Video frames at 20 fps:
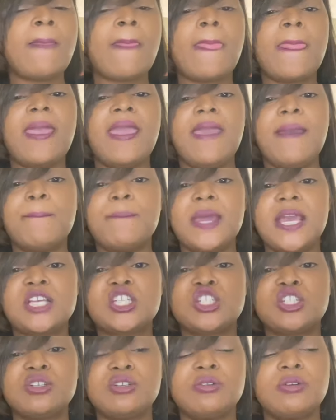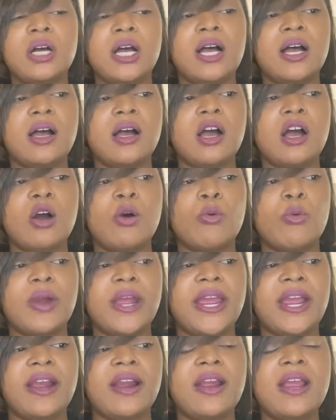It makes you
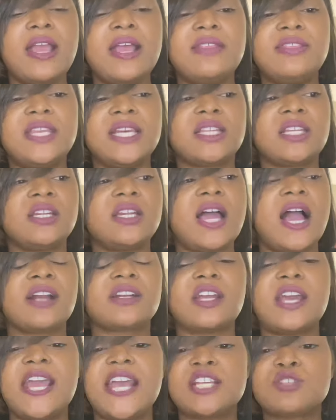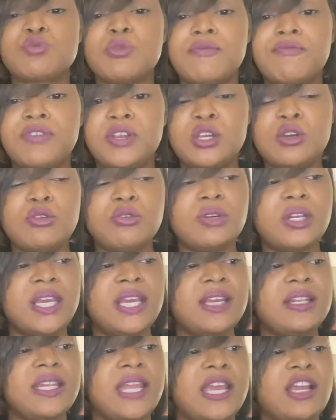aware that the doctor has reviewed
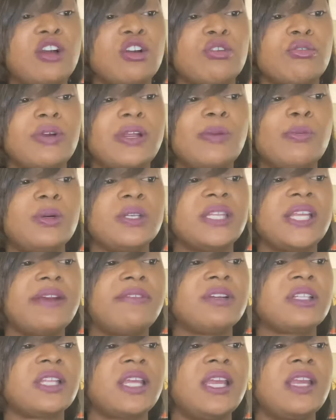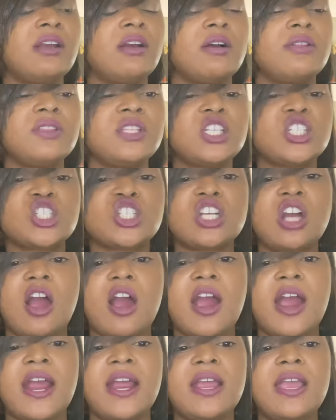it, they agree with everything on this
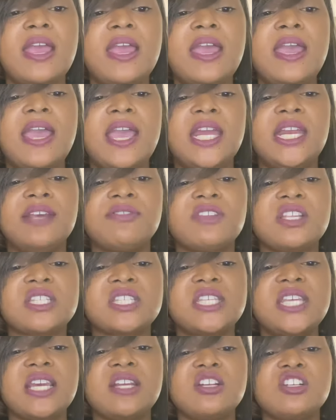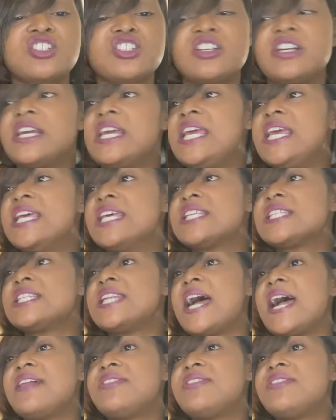chart. And if the signature is not